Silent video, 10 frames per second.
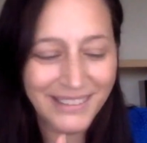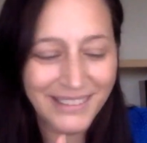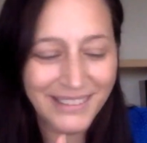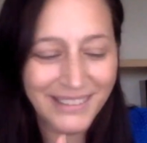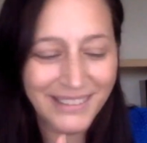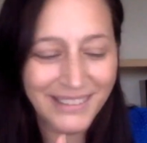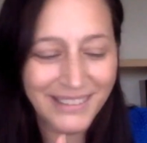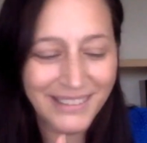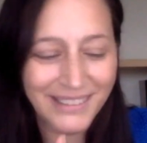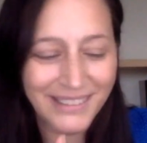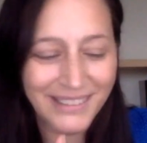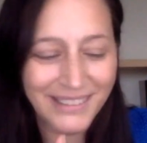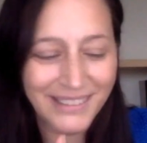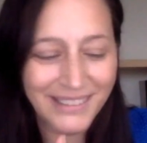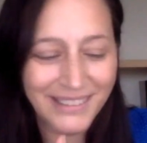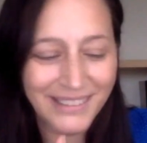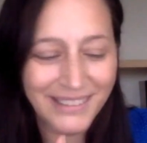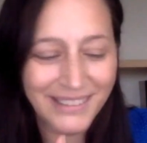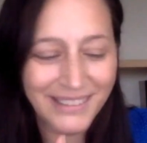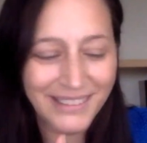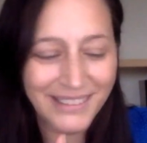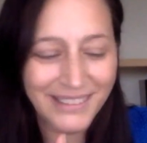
Thank you that you're with us.